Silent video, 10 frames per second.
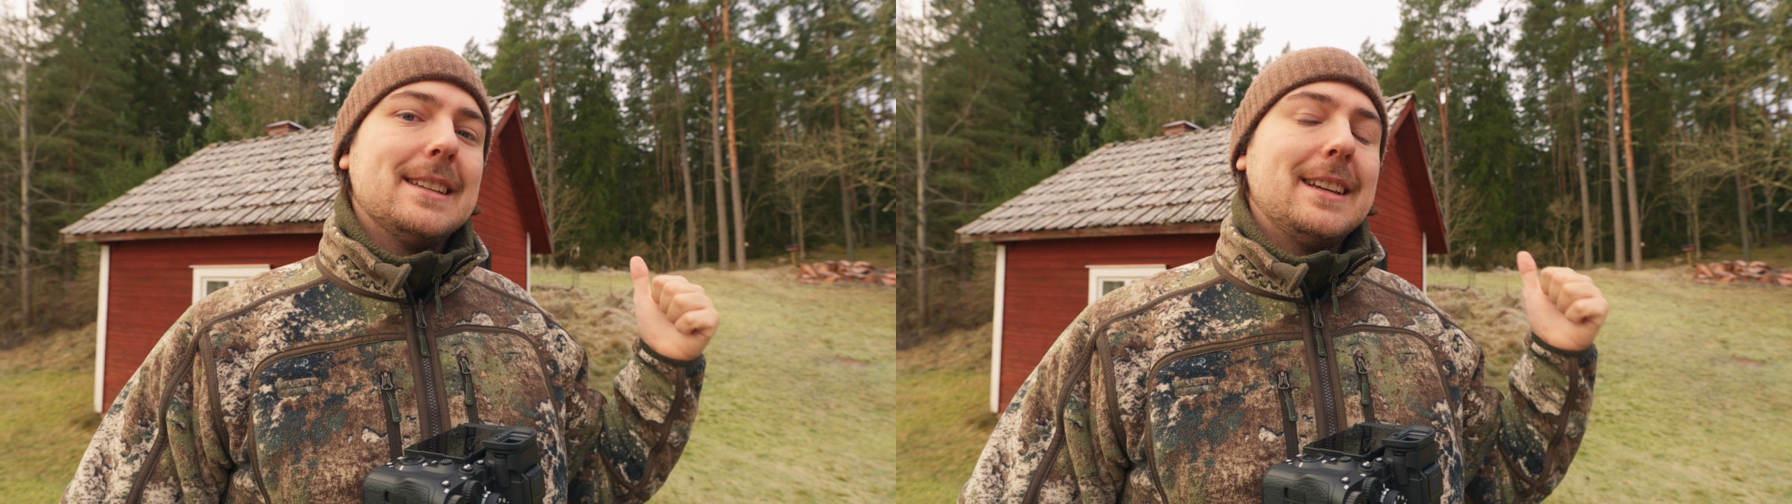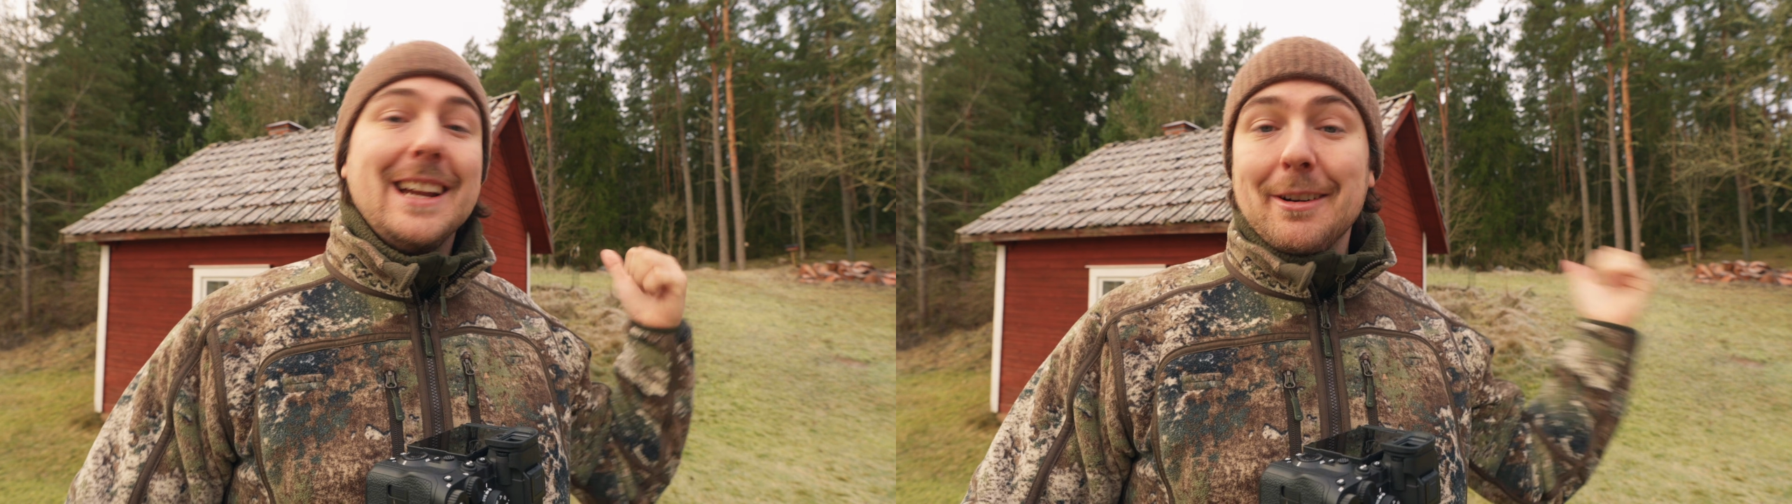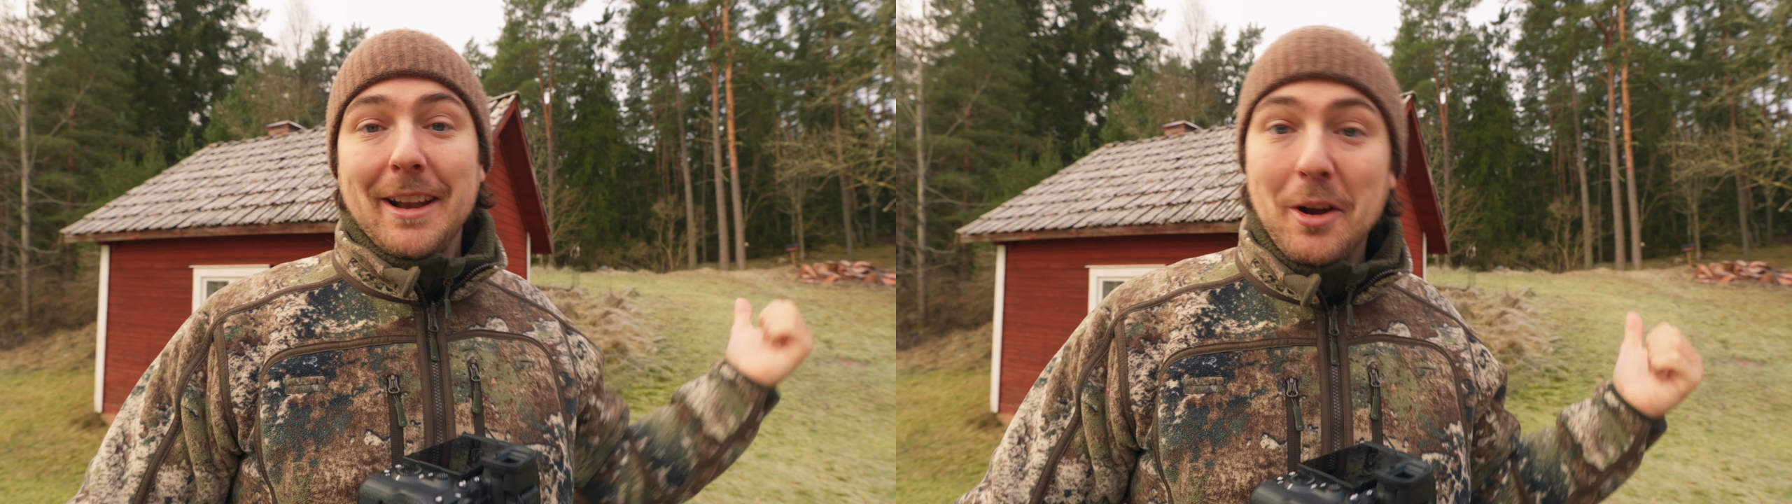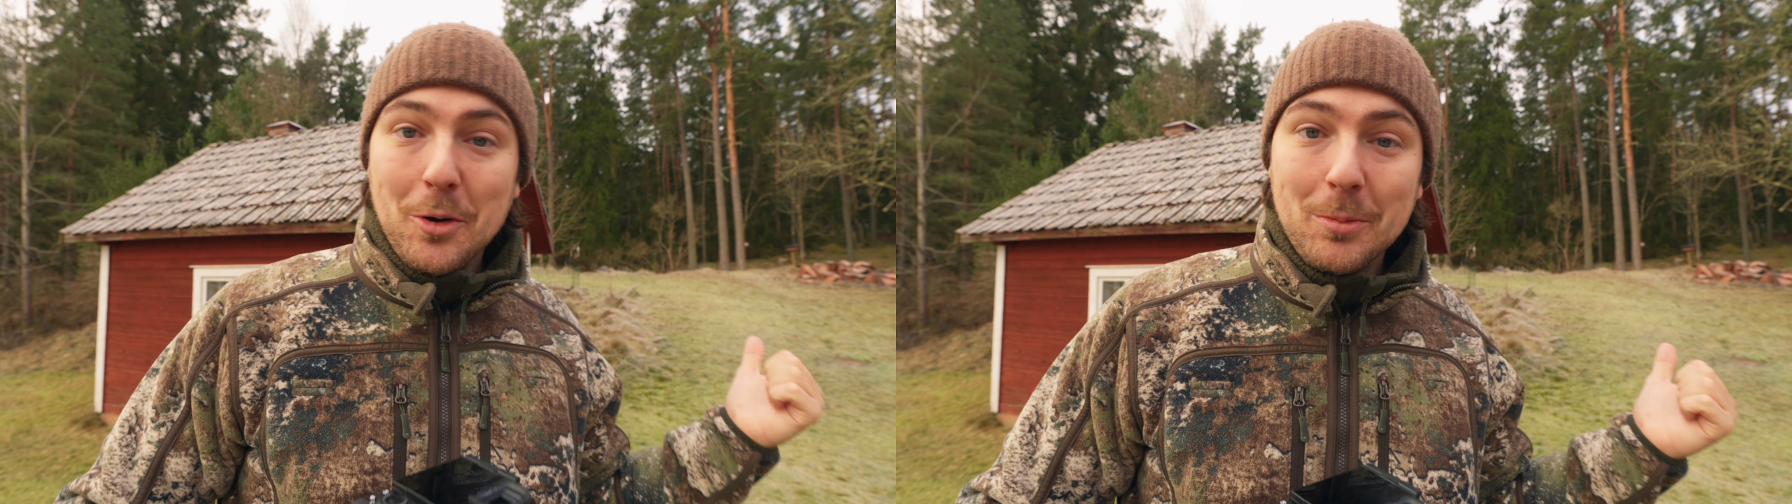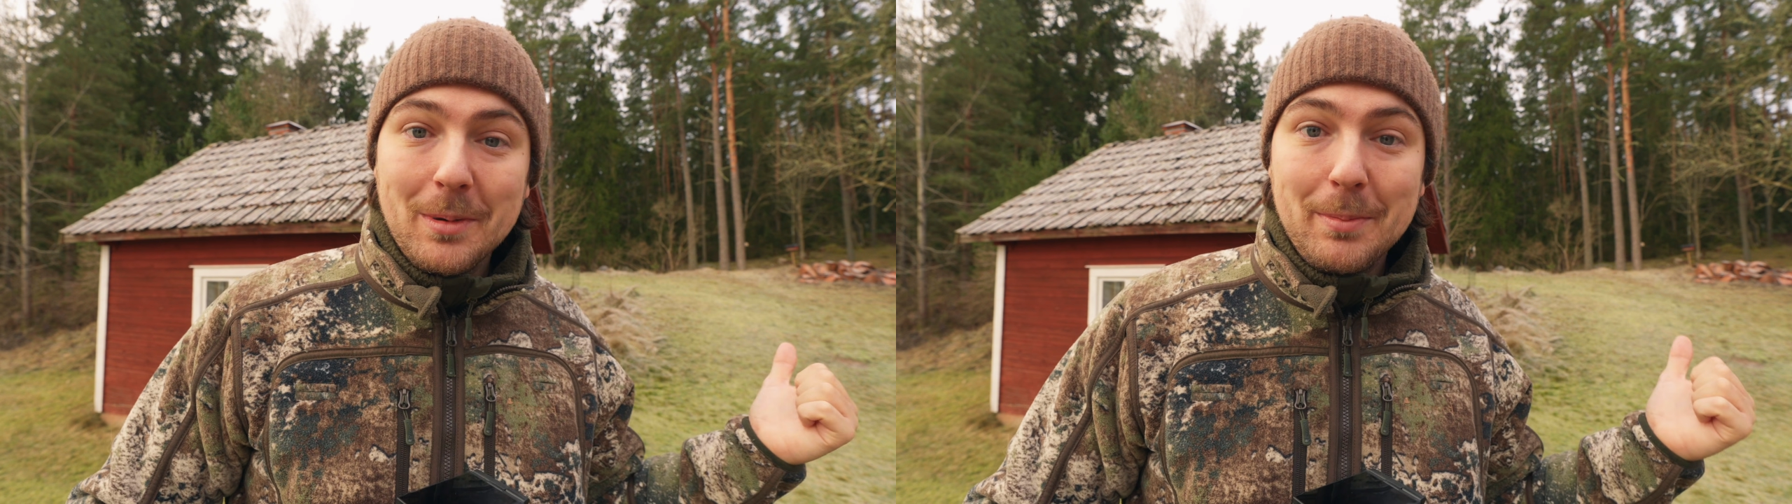here at
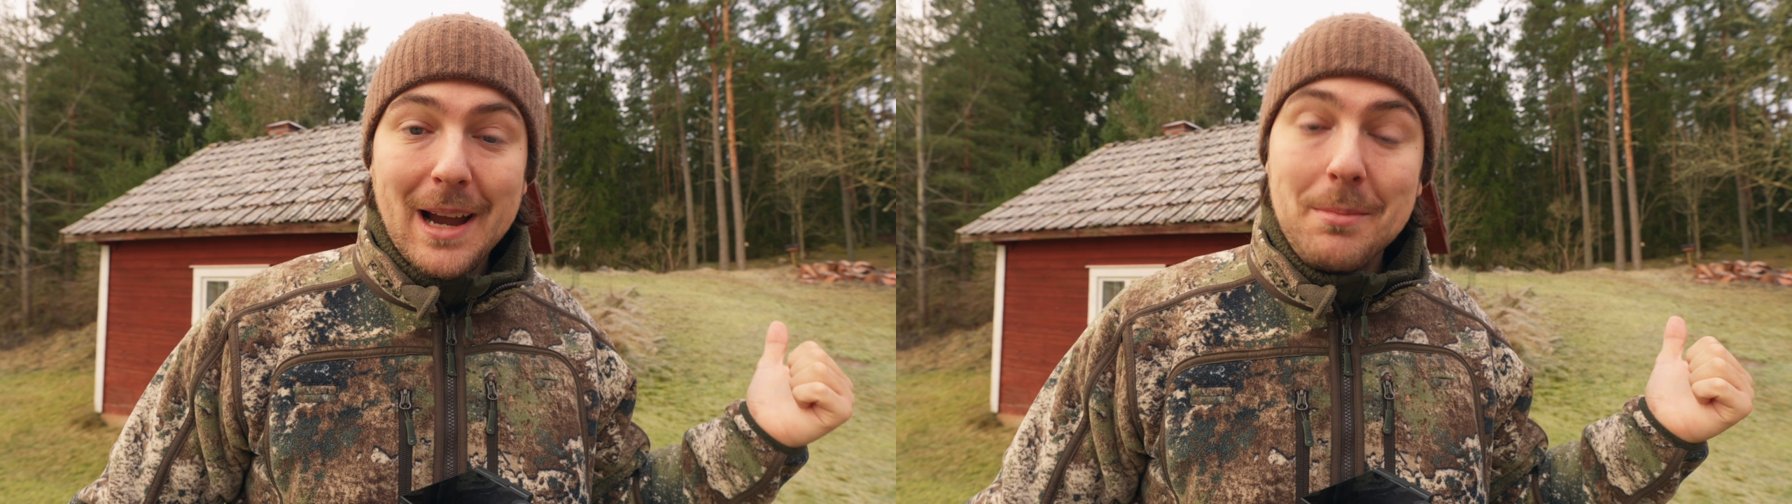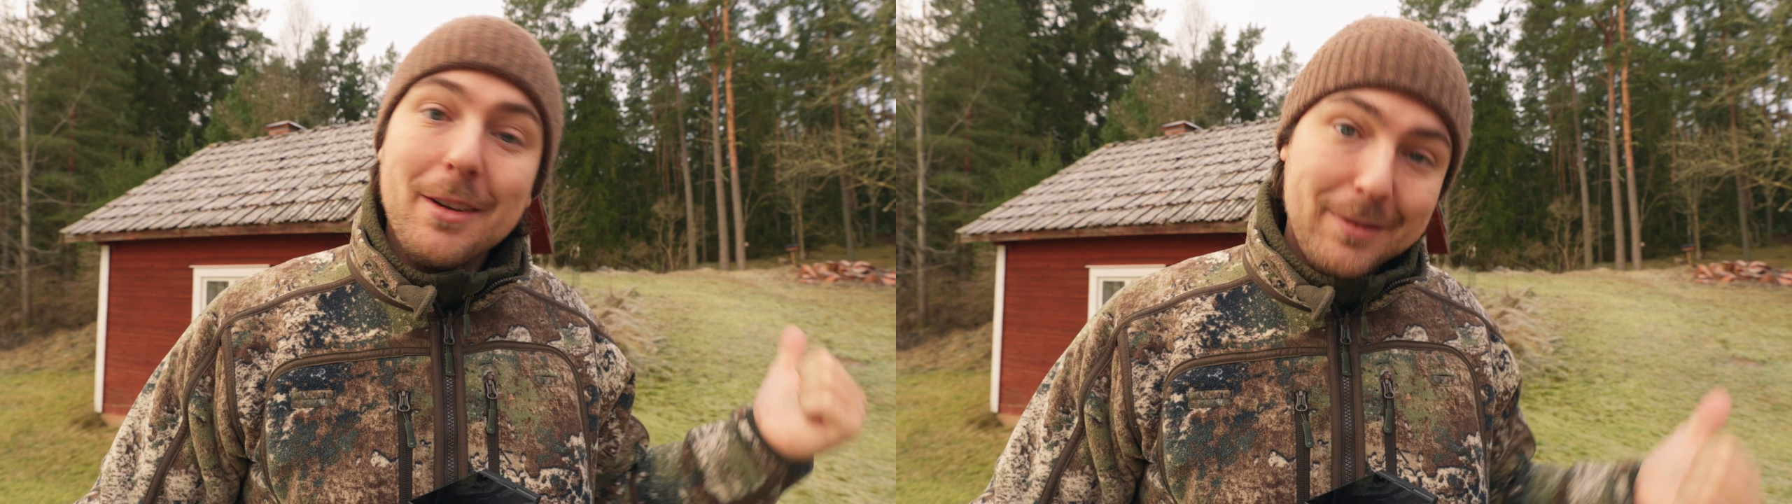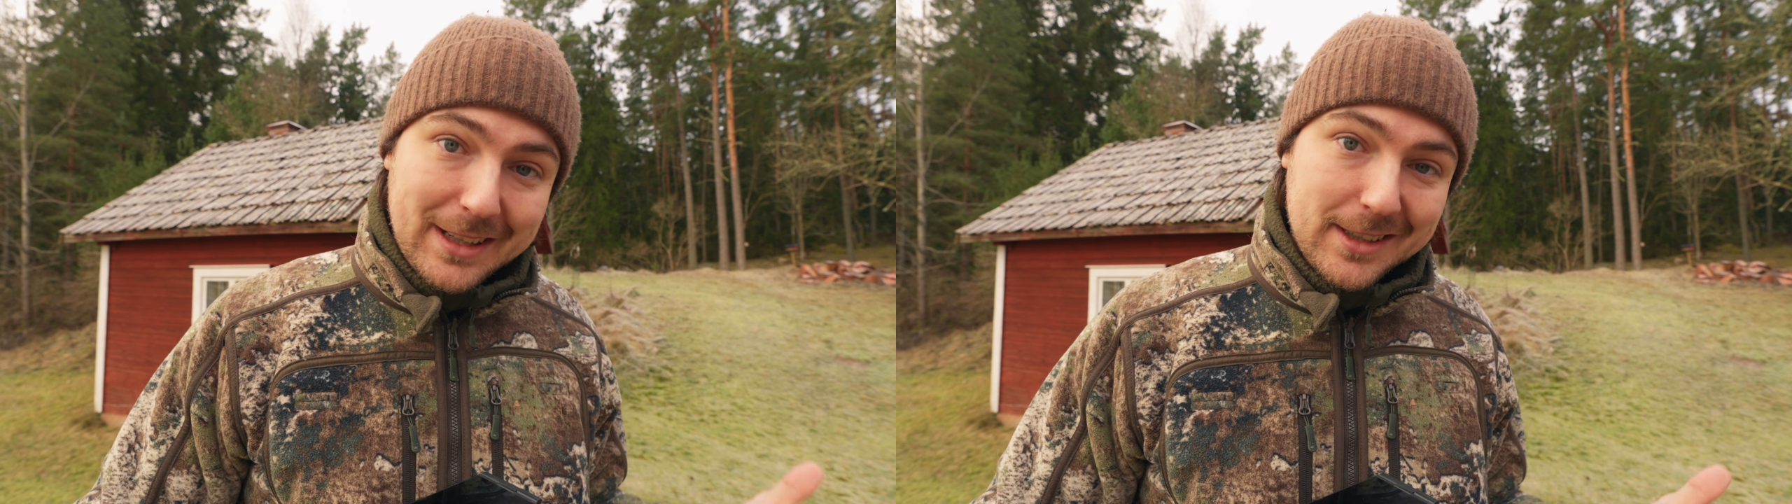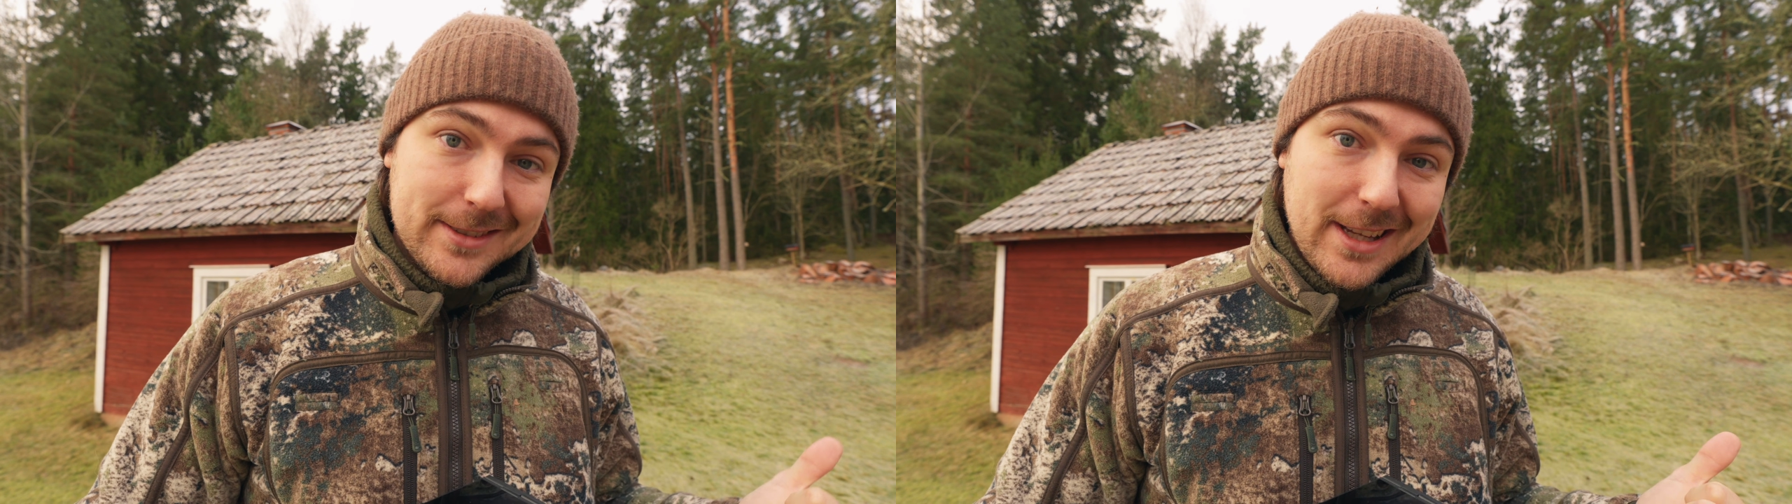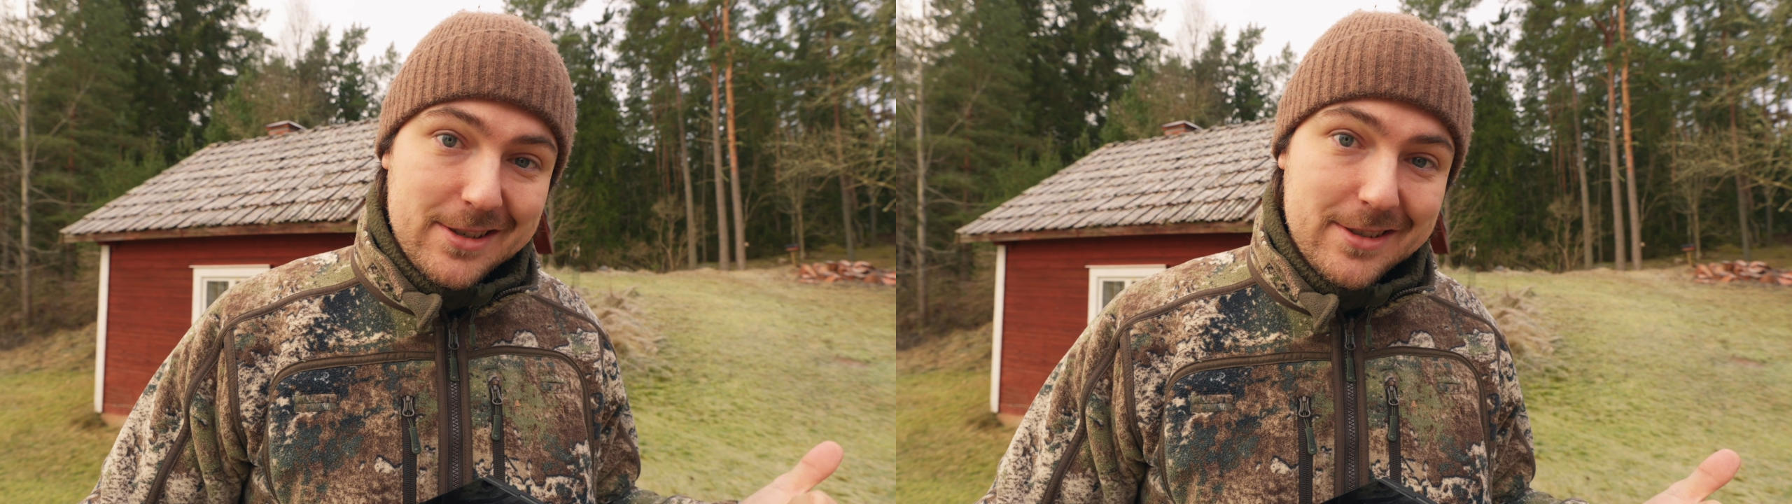home by my feeding
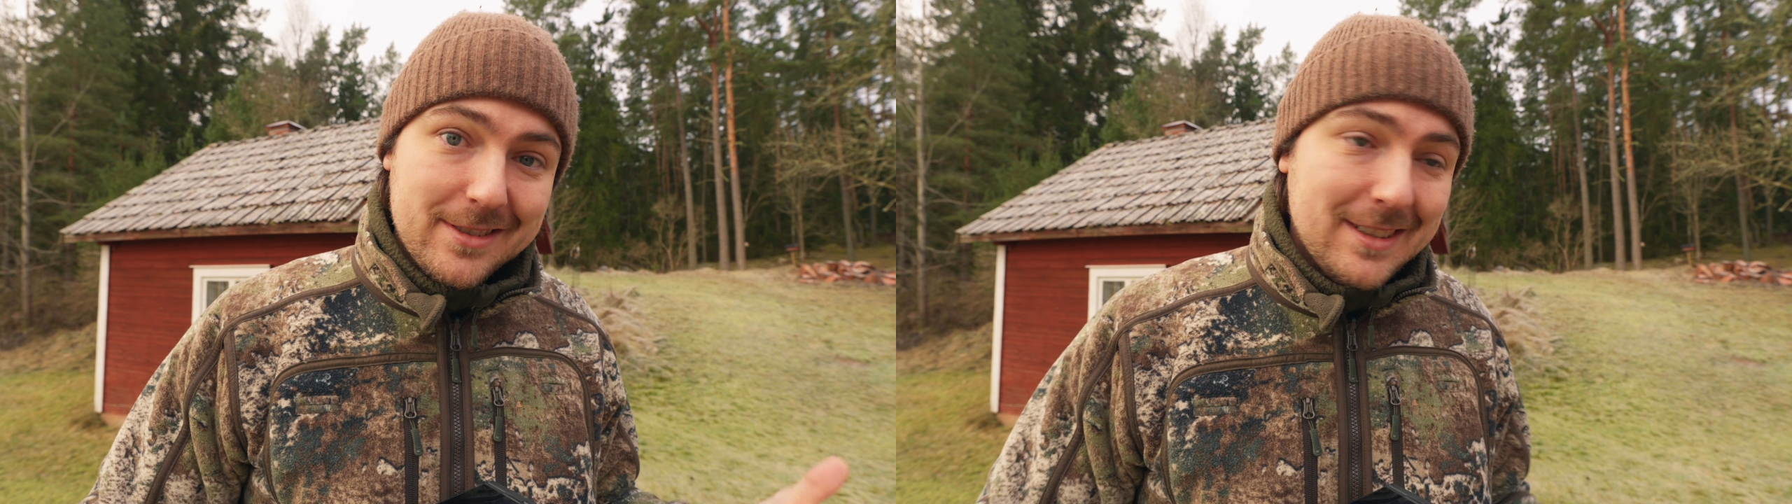station.